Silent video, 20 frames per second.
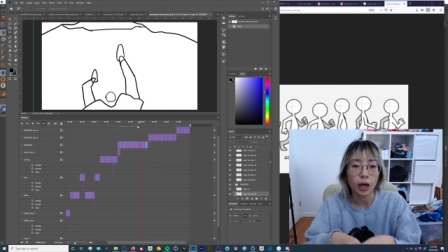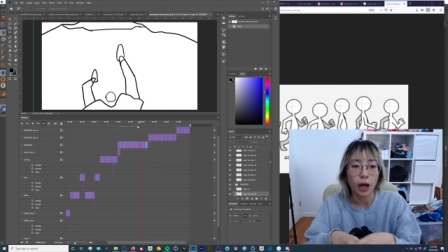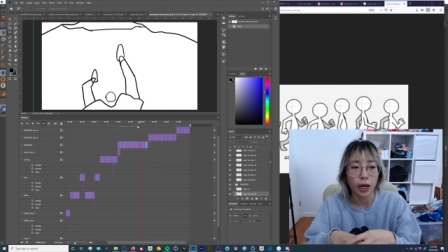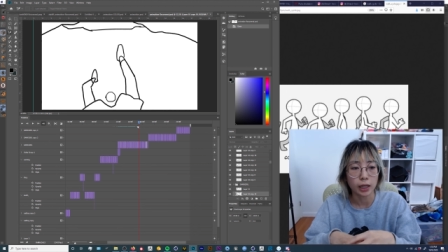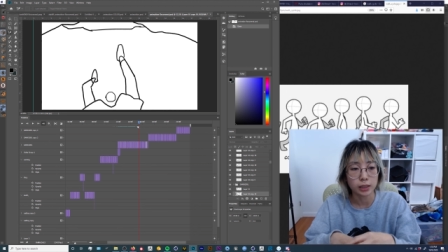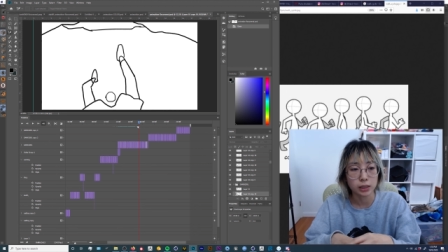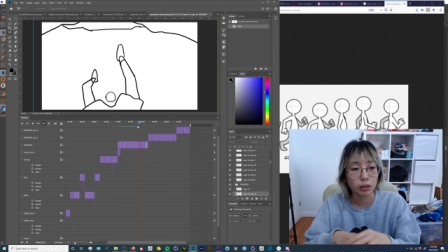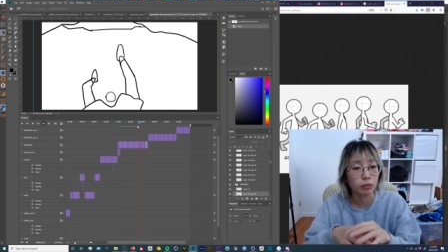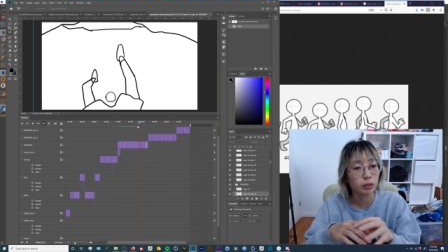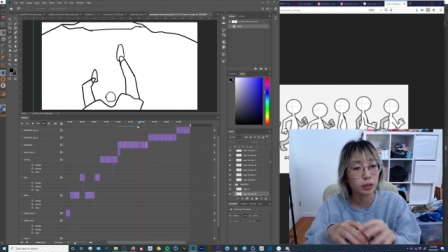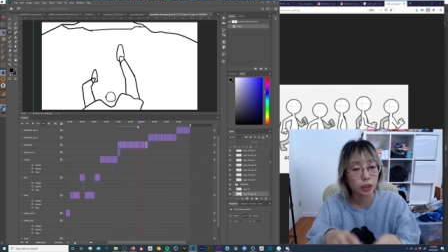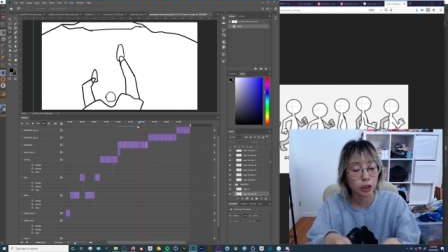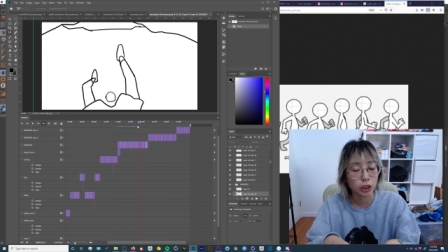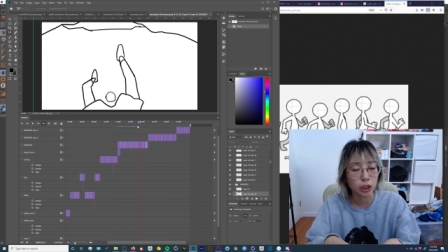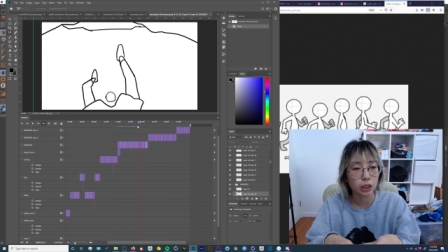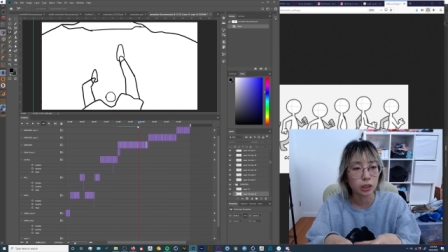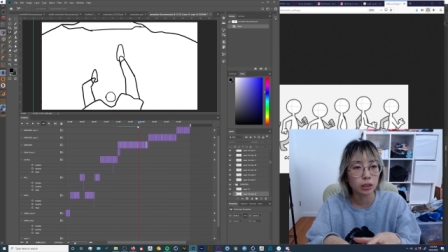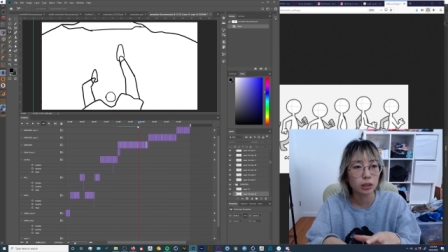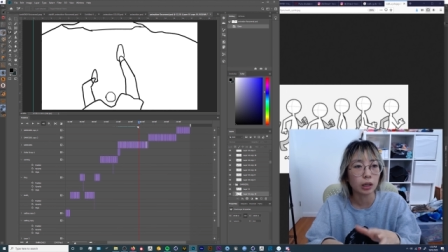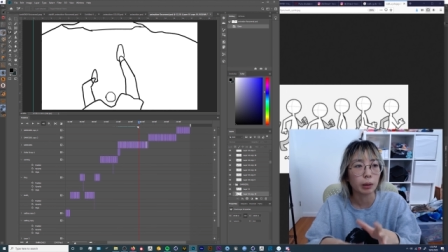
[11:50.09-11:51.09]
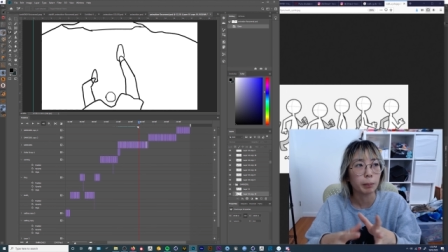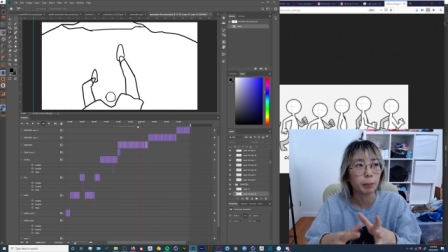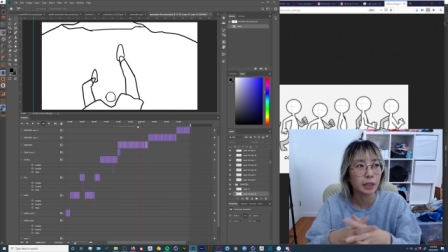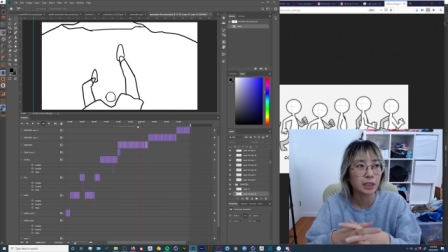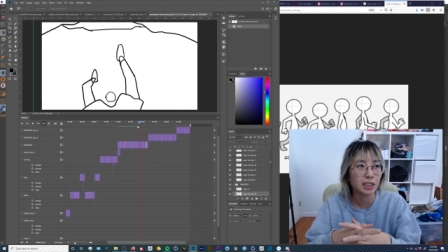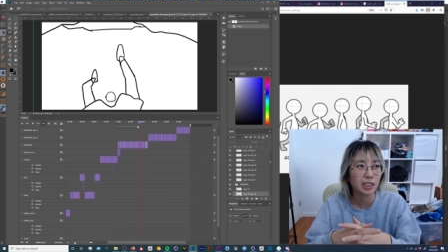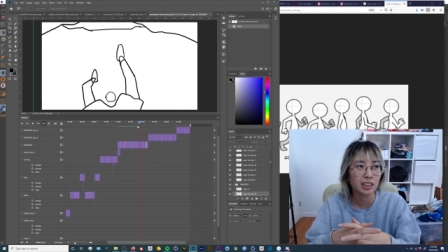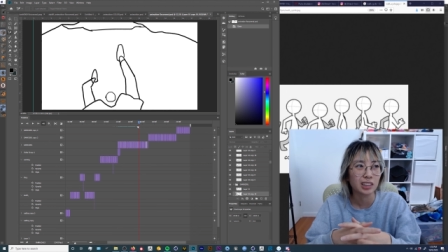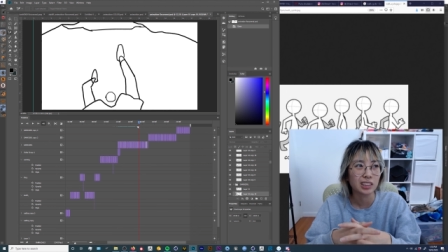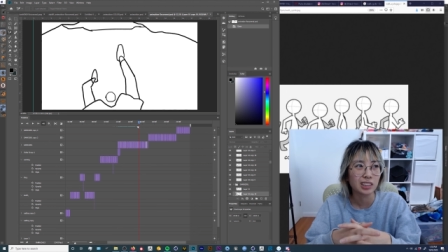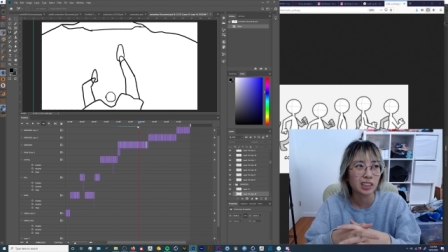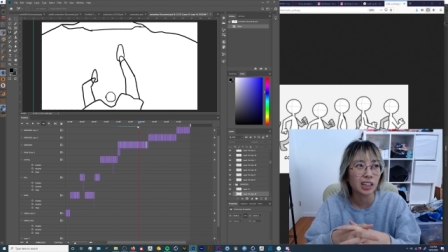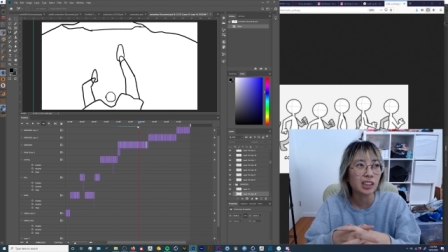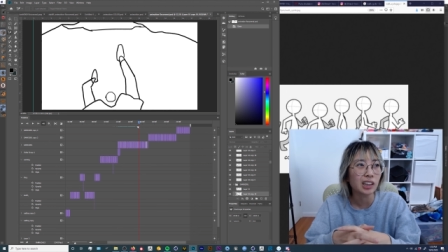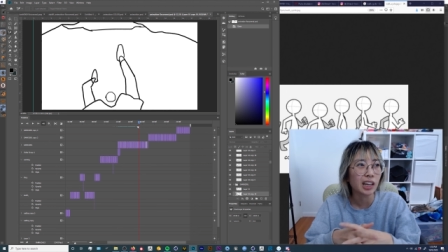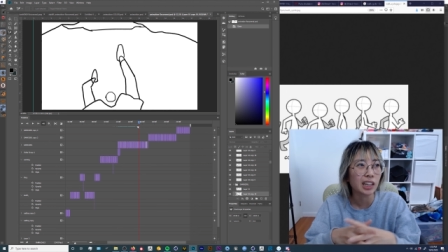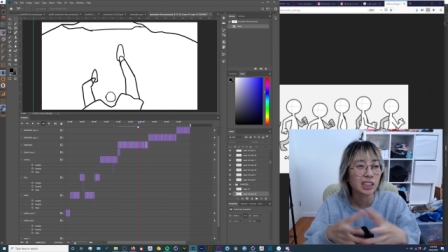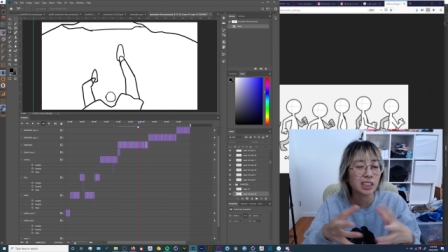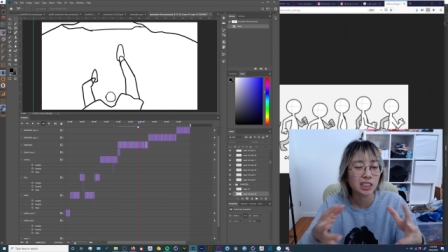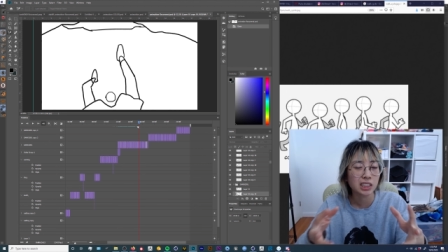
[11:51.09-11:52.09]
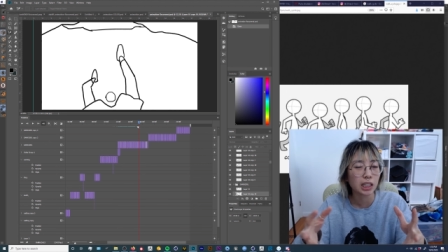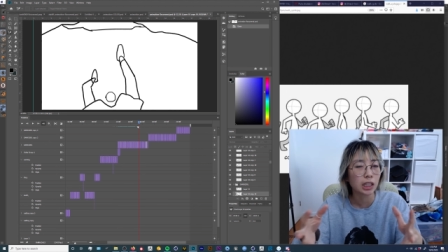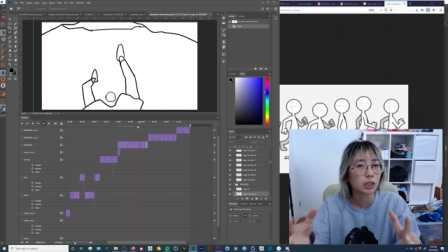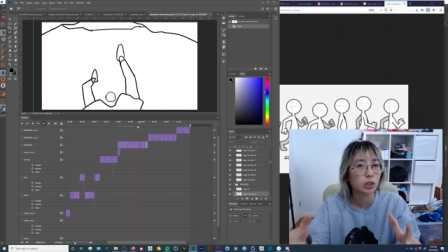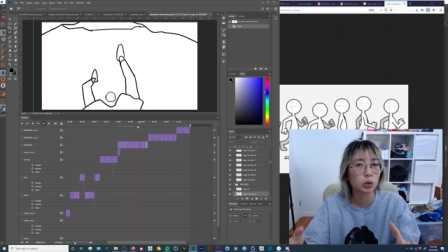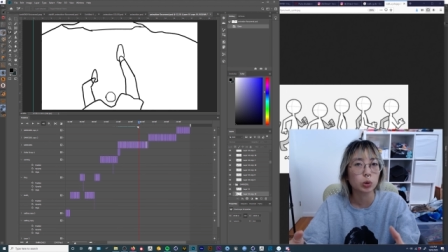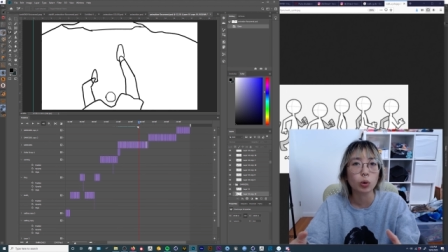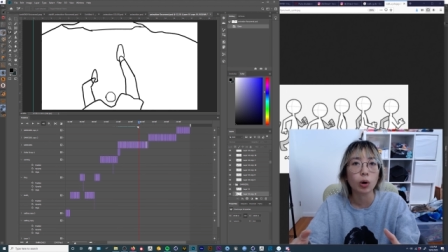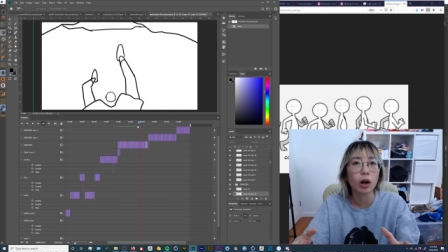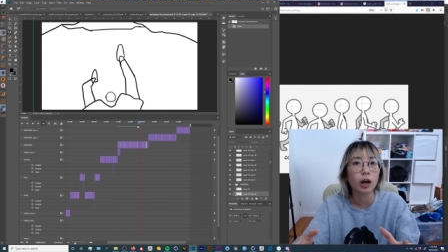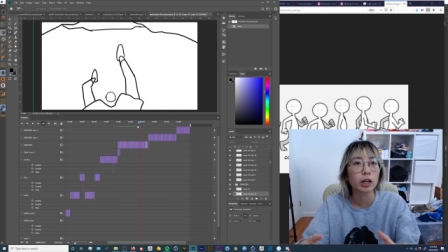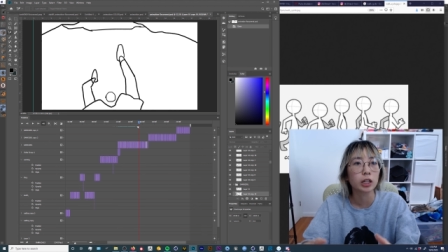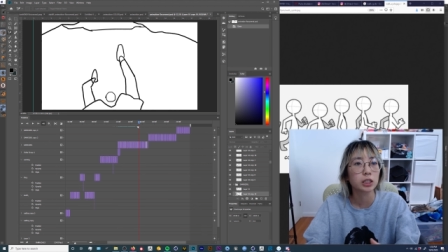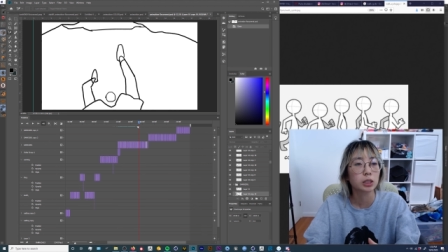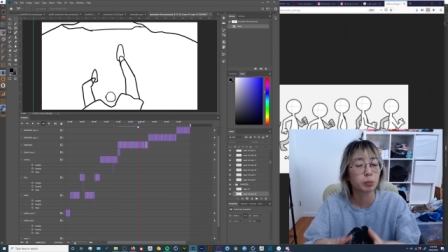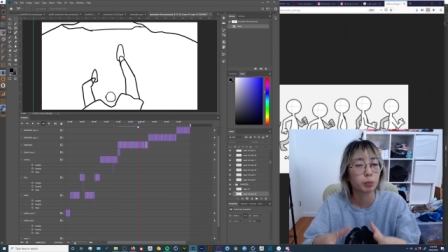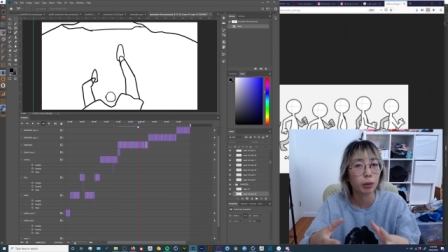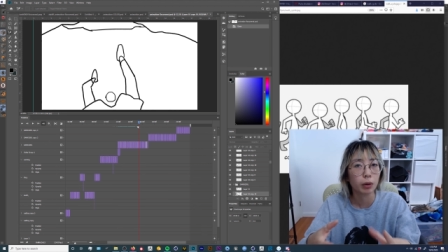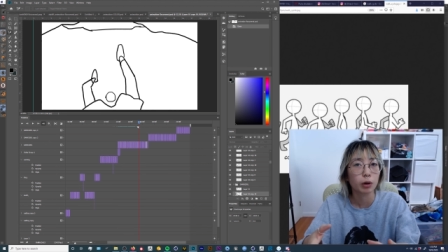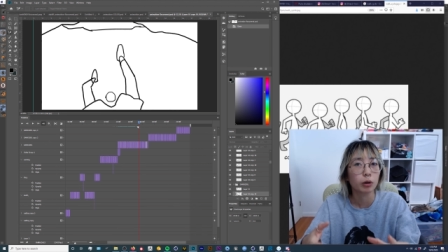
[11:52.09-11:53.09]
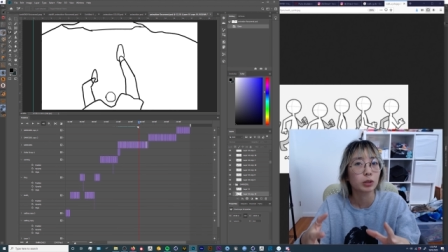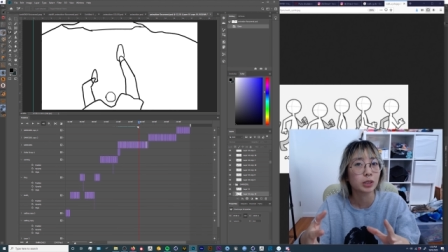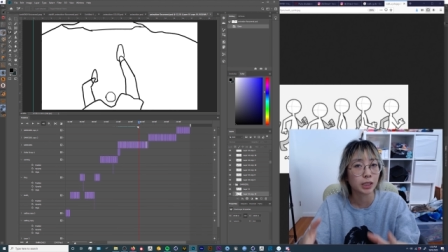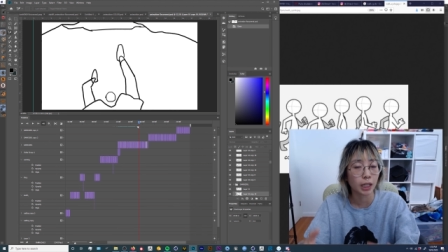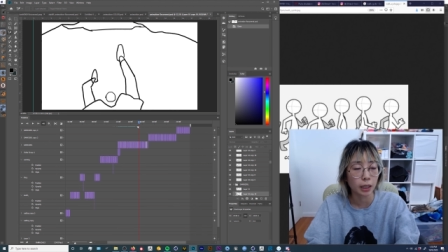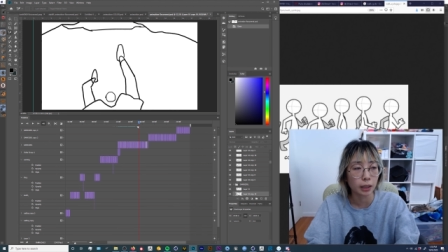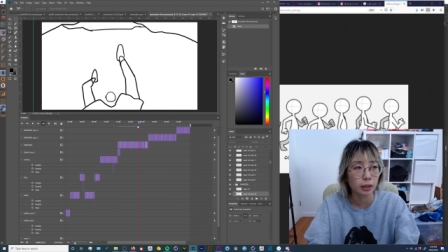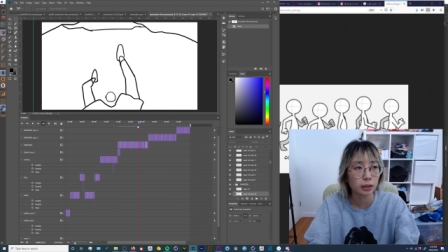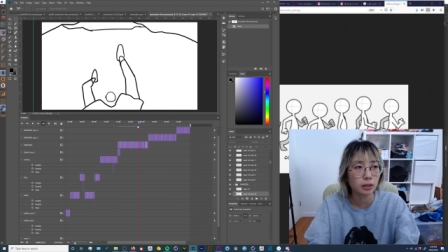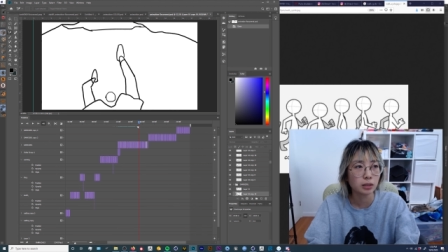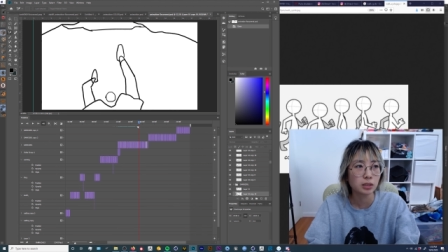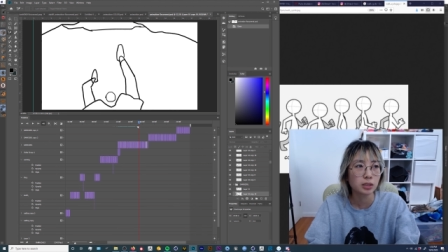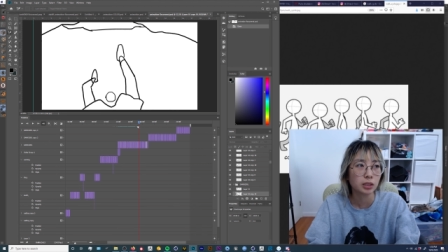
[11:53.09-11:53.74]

I definitely cheated and basically did like 6 drawings per second.